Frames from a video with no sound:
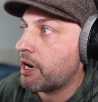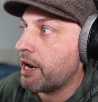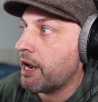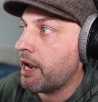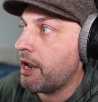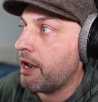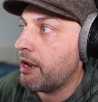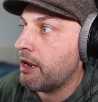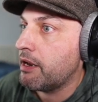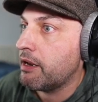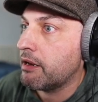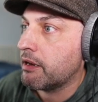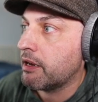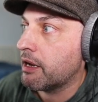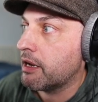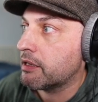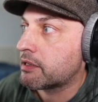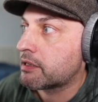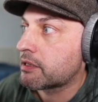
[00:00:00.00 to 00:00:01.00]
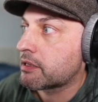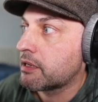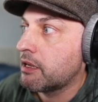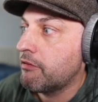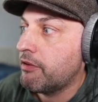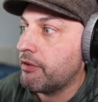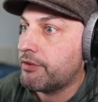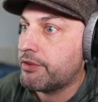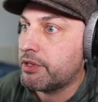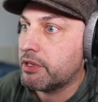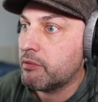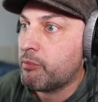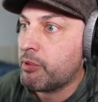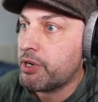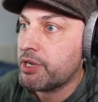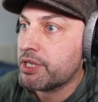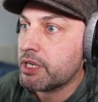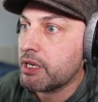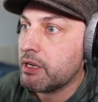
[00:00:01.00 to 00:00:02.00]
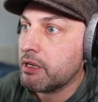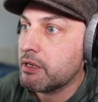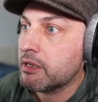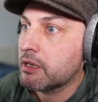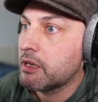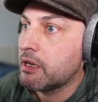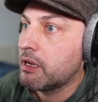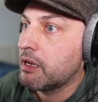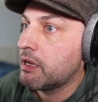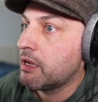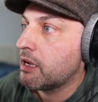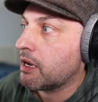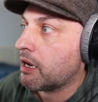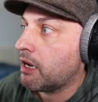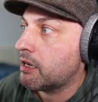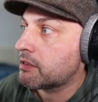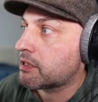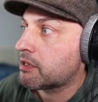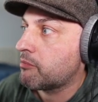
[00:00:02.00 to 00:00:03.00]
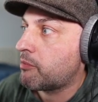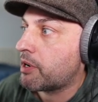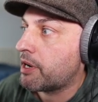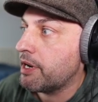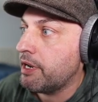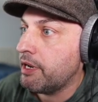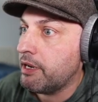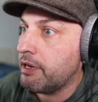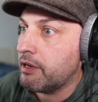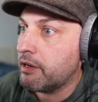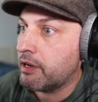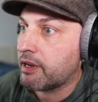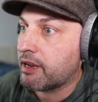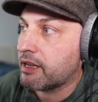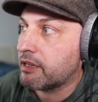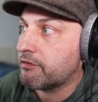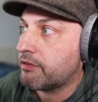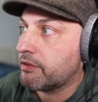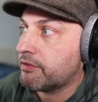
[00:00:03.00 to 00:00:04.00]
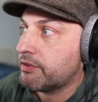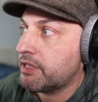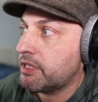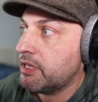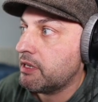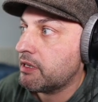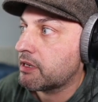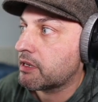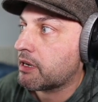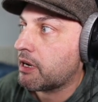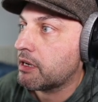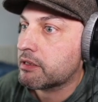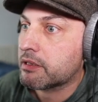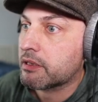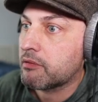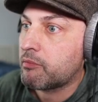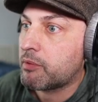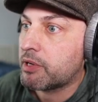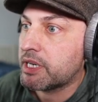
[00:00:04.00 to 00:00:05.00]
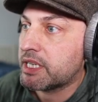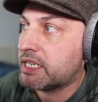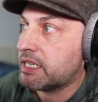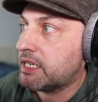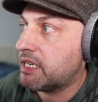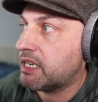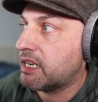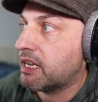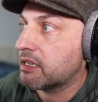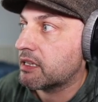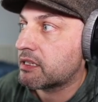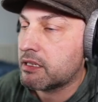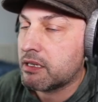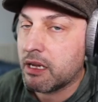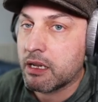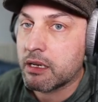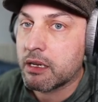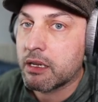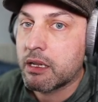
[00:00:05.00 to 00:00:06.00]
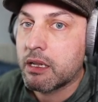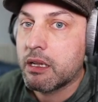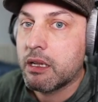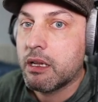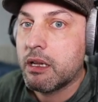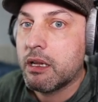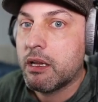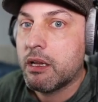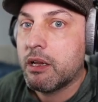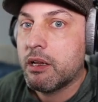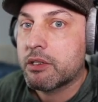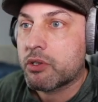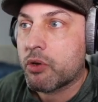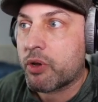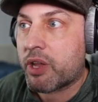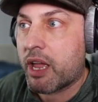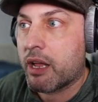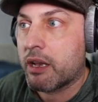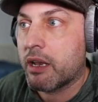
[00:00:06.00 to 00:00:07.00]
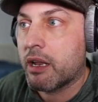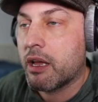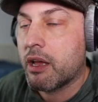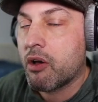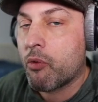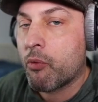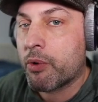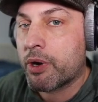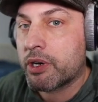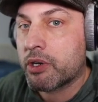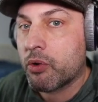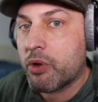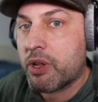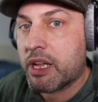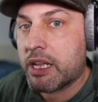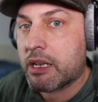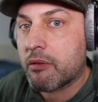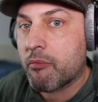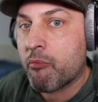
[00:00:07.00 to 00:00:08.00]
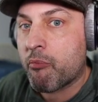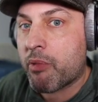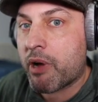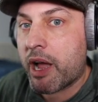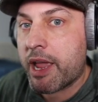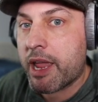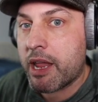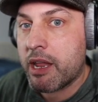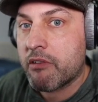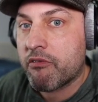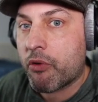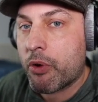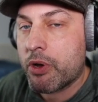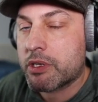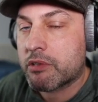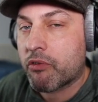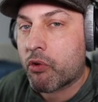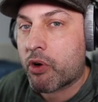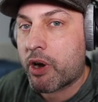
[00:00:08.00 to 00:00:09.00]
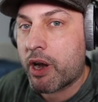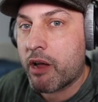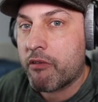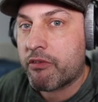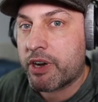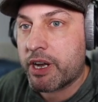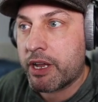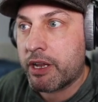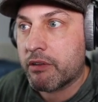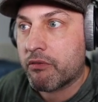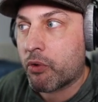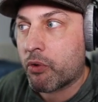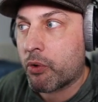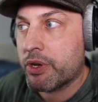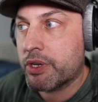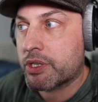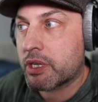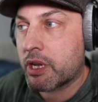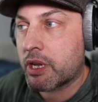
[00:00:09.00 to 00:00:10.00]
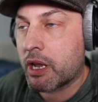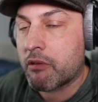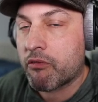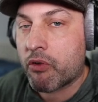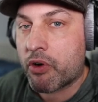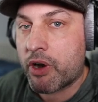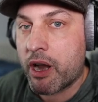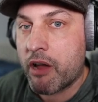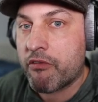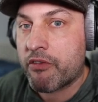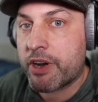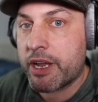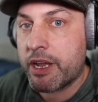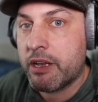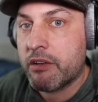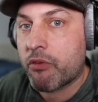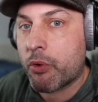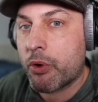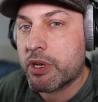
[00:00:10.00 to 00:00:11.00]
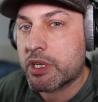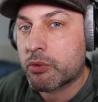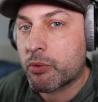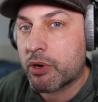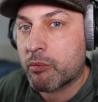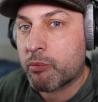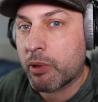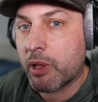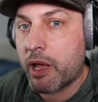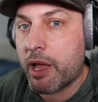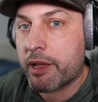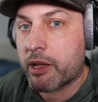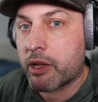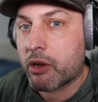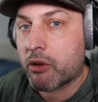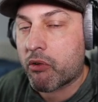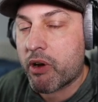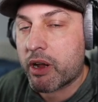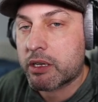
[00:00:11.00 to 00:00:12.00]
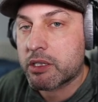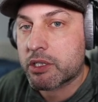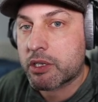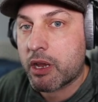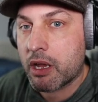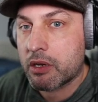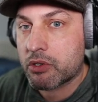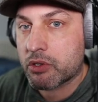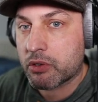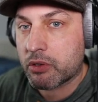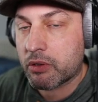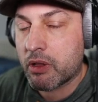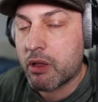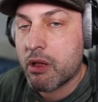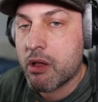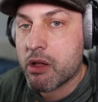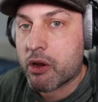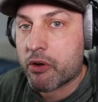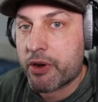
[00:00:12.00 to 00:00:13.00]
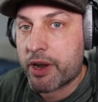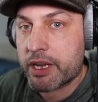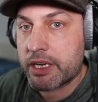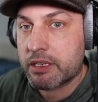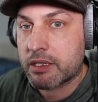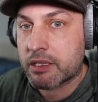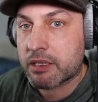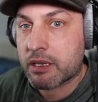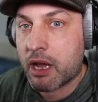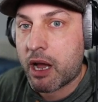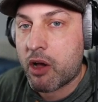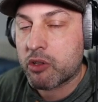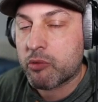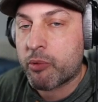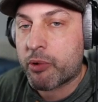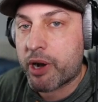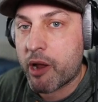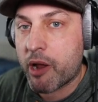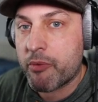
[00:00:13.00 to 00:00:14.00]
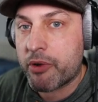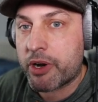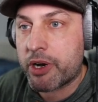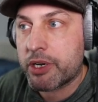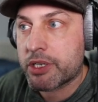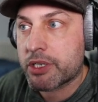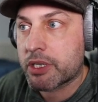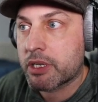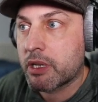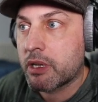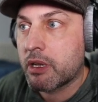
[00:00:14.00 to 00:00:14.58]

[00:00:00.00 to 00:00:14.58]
A gets 15%, customer E again 15 and customer D gets 10. So again, we're doing it by invoice for every invoice, and for every invoice, we're applying a correct schedule, correct discount parameters,